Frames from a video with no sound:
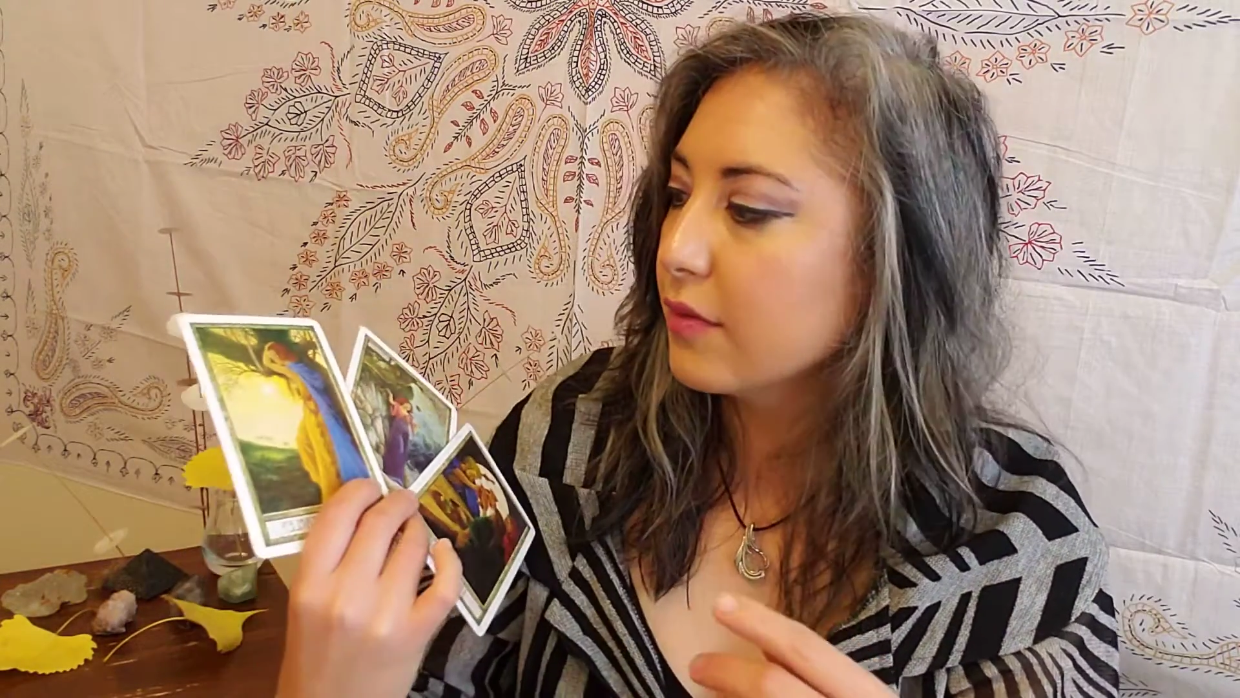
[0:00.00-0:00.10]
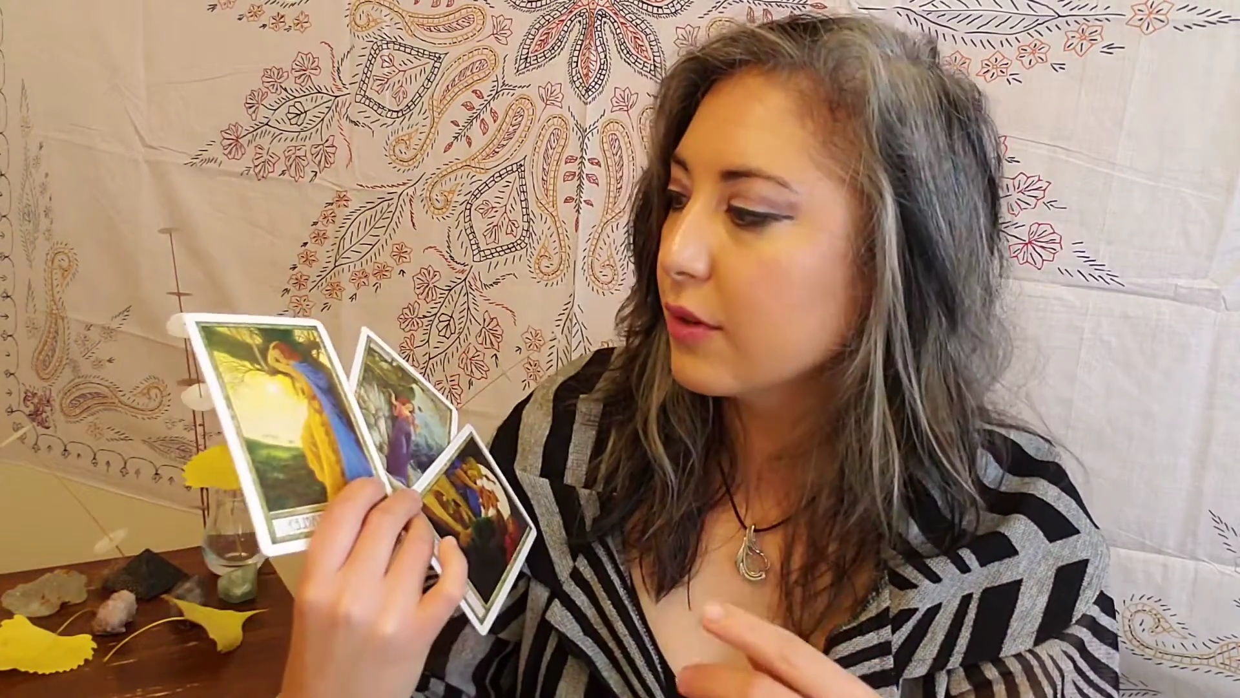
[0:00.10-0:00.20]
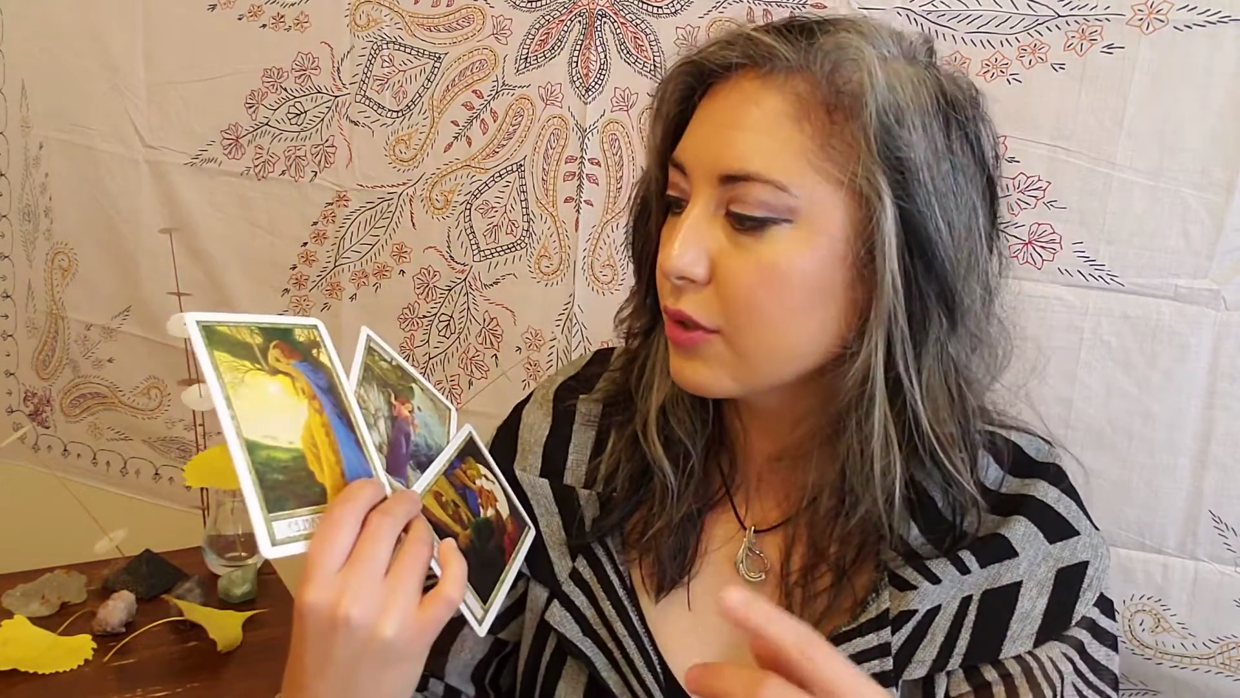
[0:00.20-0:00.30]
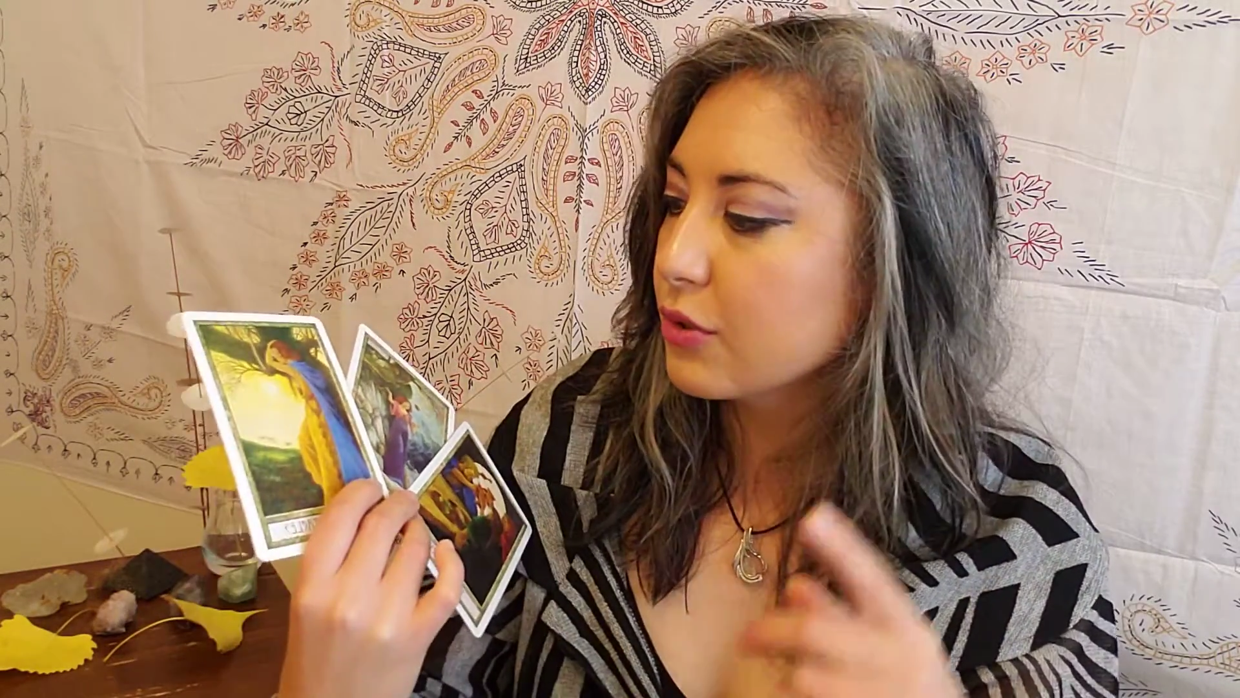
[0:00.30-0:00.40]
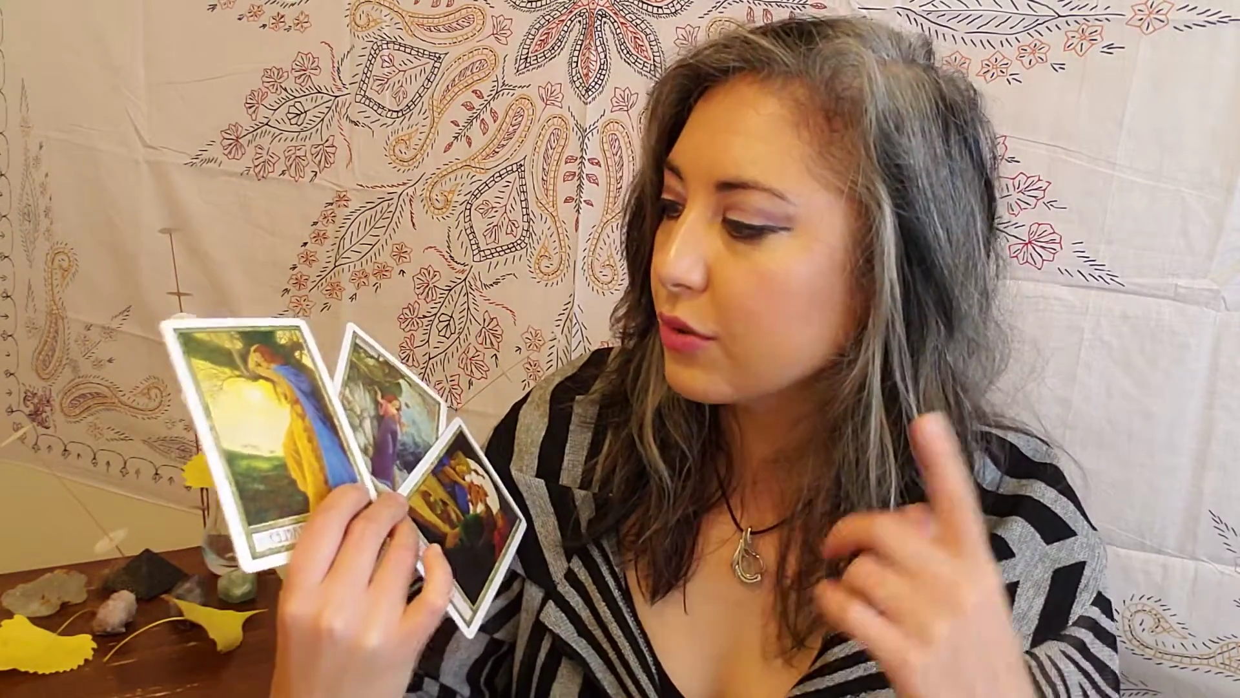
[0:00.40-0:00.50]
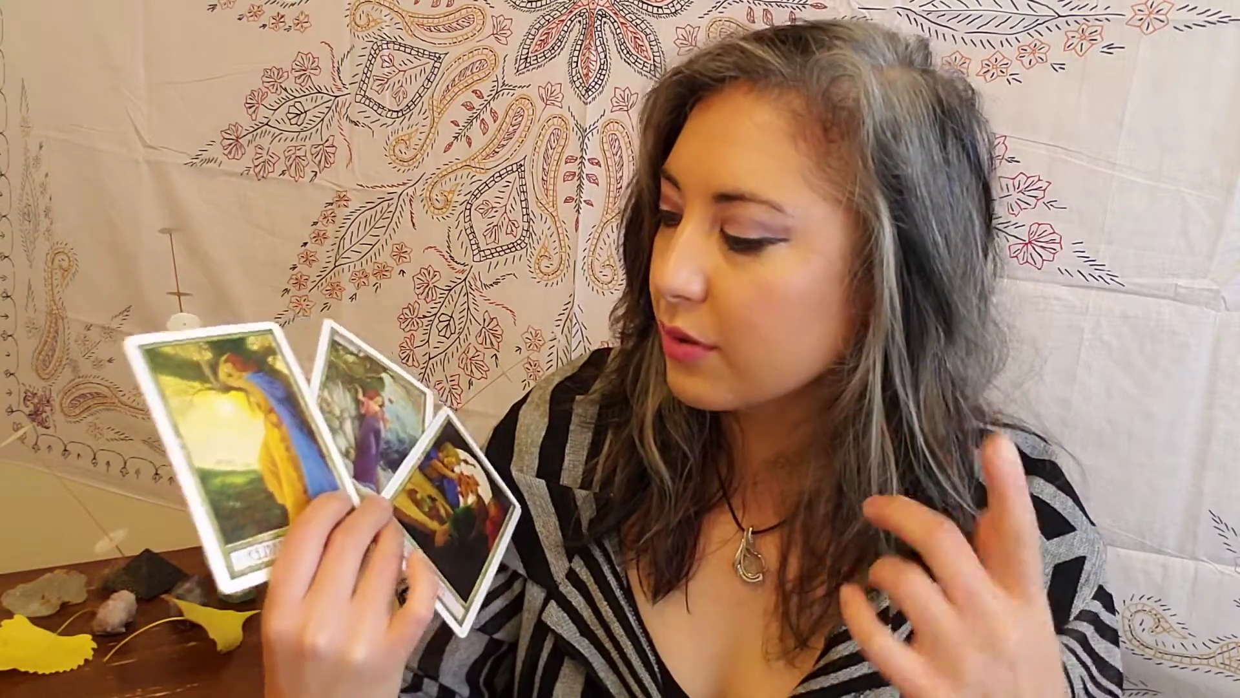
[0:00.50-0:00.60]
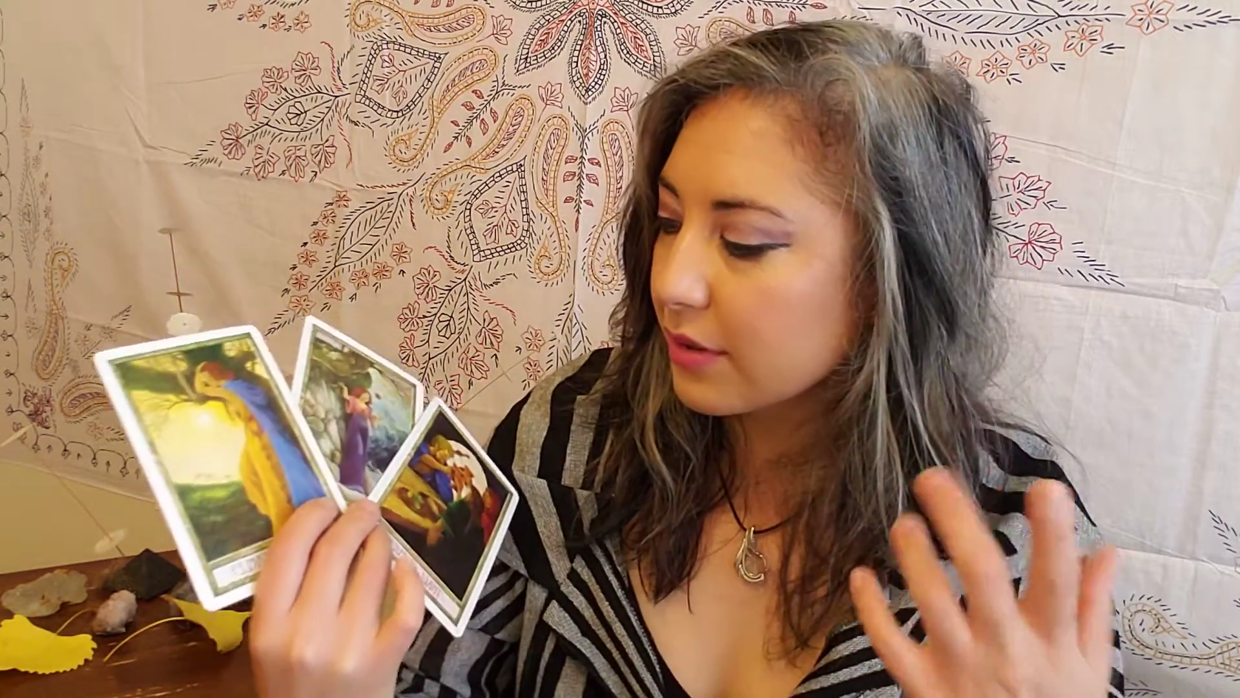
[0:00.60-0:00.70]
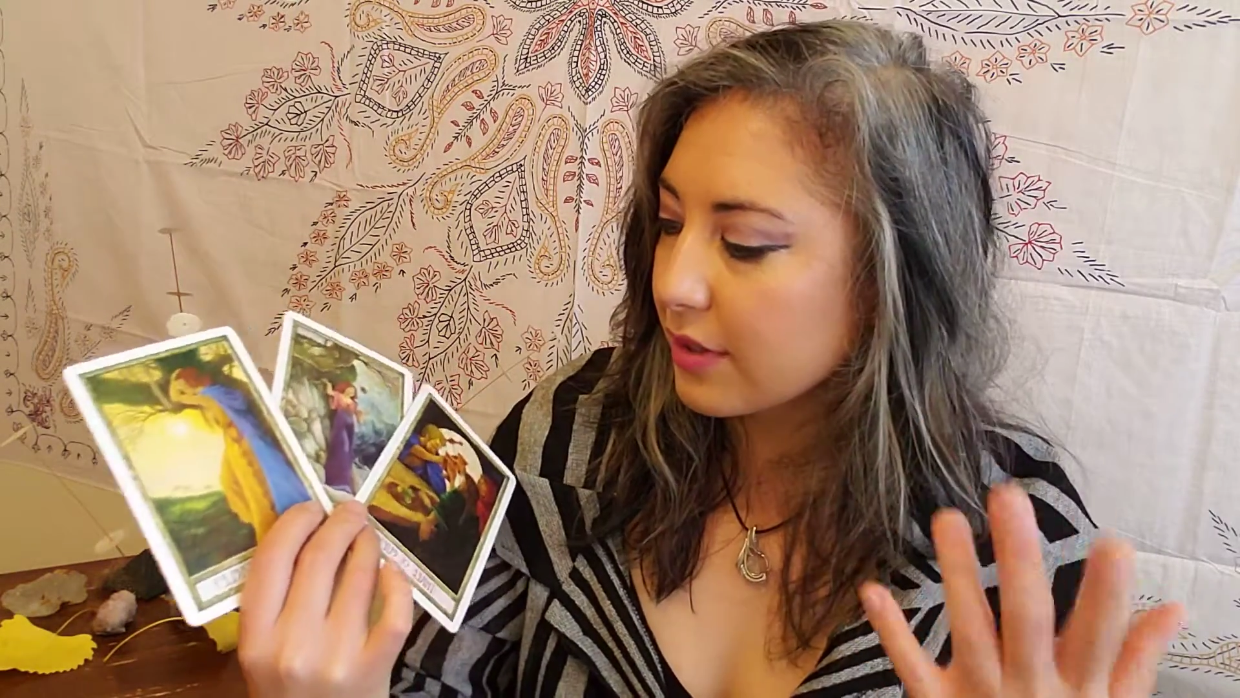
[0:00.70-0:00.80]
of your truth.